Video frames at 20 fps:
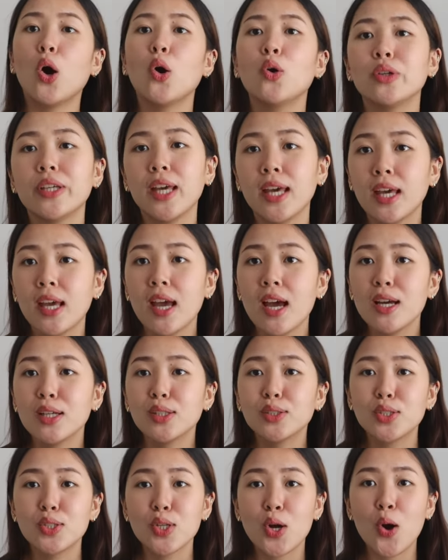Okay,
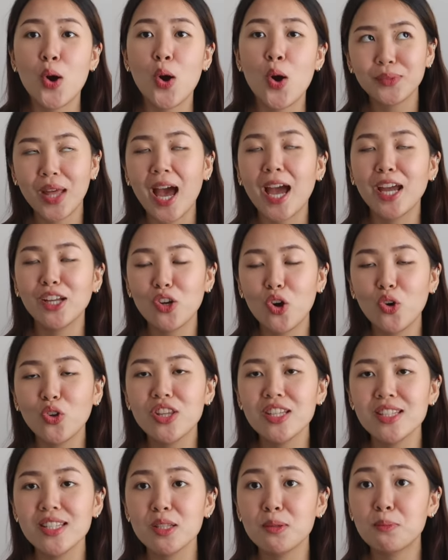so I know
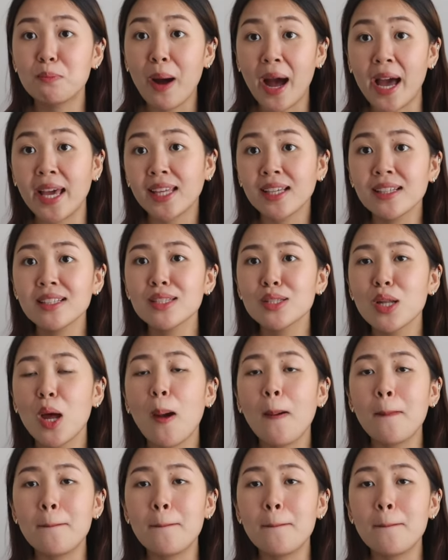this is biased,